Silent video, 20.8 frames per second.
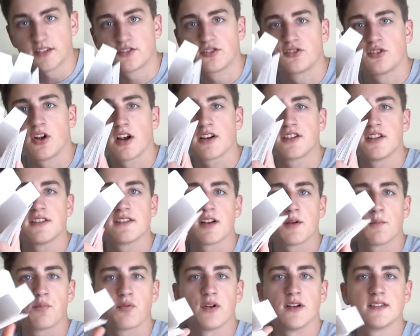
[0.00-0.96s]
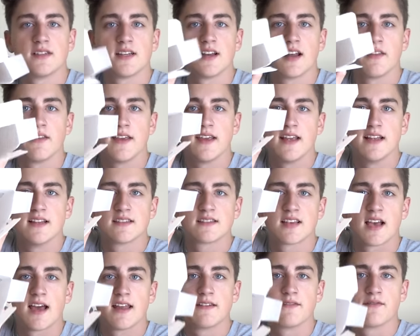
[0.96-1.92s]
instructions are printed on the
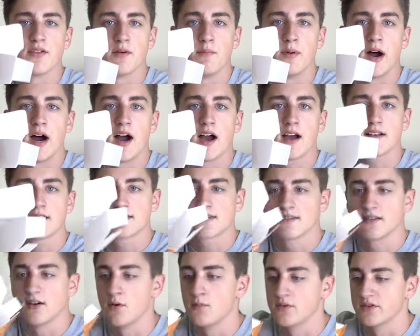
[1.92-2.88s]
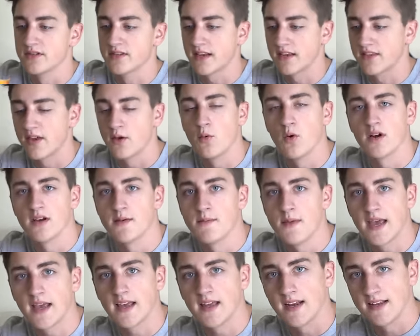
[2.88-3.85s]
inside of the box, almost like they want to
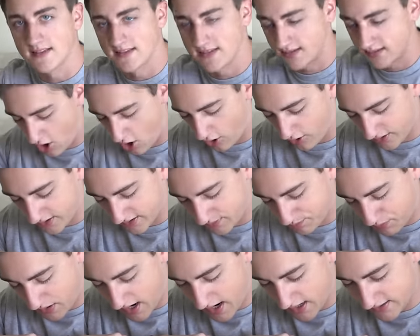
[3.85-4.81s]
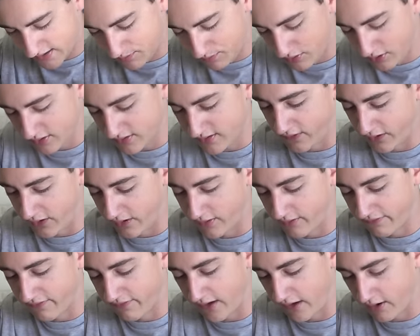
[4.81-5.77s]
make it as hard as possible for you
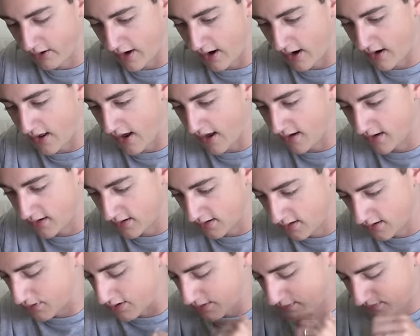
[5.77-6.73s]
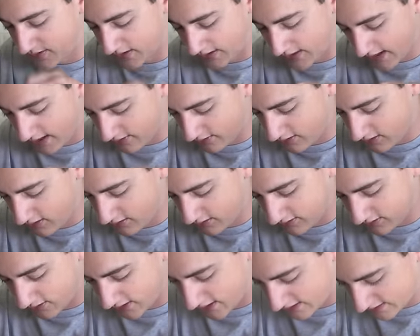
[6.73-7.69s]
to figure out how to put them together.
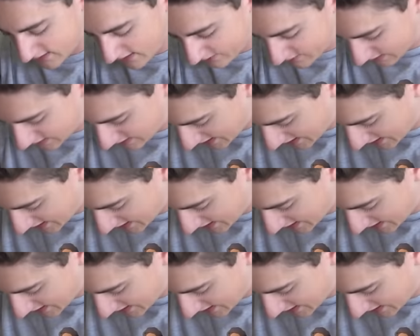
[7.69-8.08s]
So I guess I have to